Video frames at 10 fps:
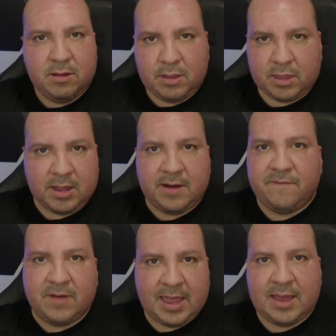
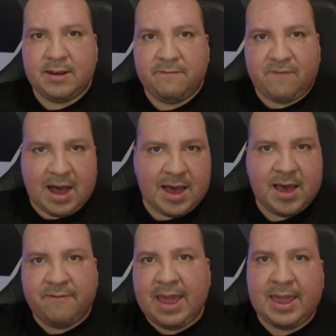stuff, again,
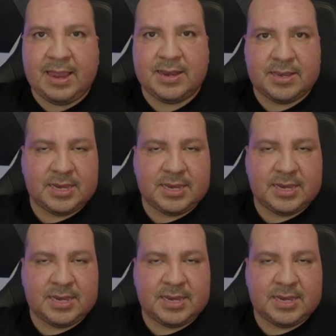5, 8,